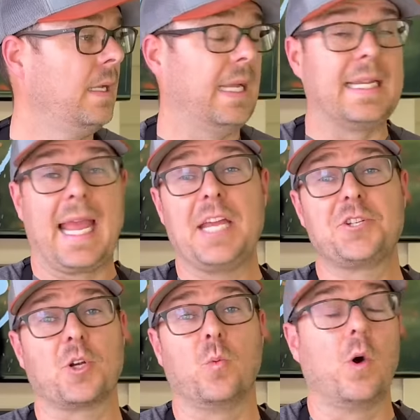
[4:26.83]
In
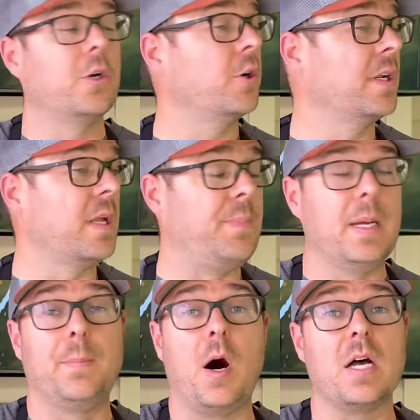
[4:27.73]
case you're wondering, the
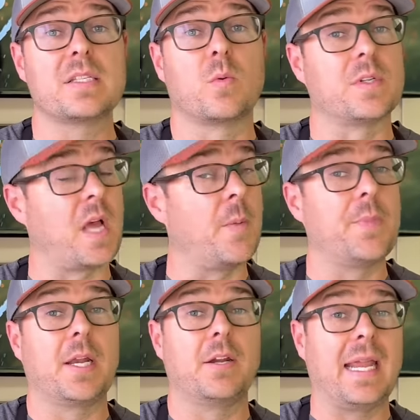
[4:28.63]
pit boss was up
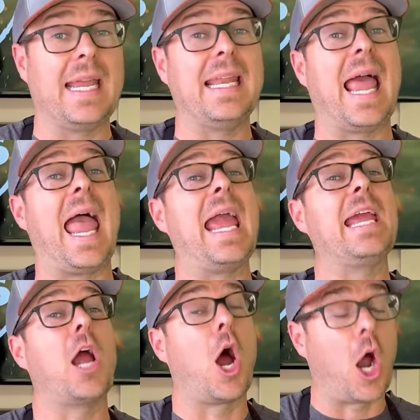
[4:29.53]
there in
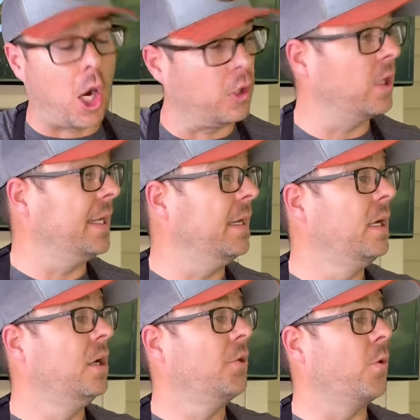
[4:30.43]
a hurry.
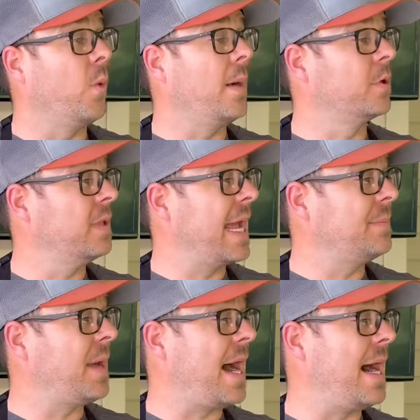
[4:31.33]
The Weber lagged
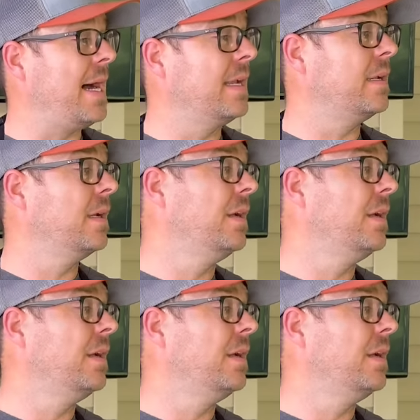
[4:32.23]
behind.